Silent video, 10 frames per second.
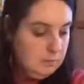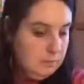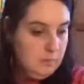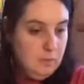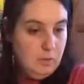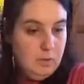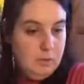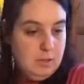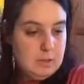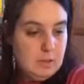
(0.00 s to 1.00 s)
The only
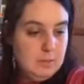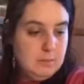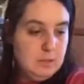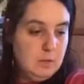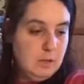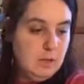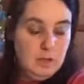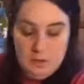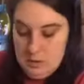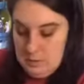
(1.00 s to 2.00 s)
reason I'm doing that
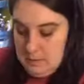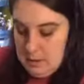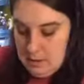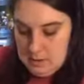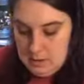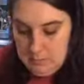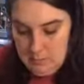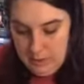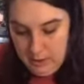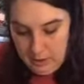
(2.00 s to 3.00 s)
is because I'm
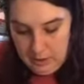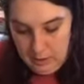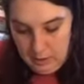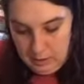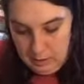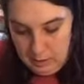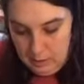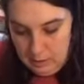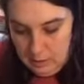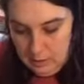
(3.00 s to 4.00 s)
layering.
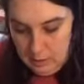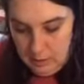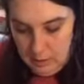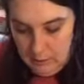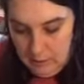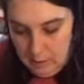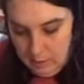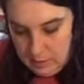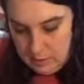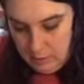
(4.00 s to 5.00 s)

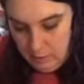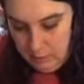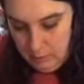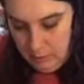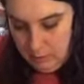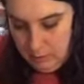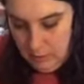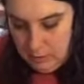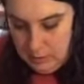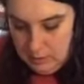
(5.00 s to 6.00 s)
Otherwise I normally would not
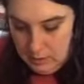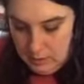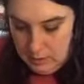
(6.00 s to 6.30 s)
do that.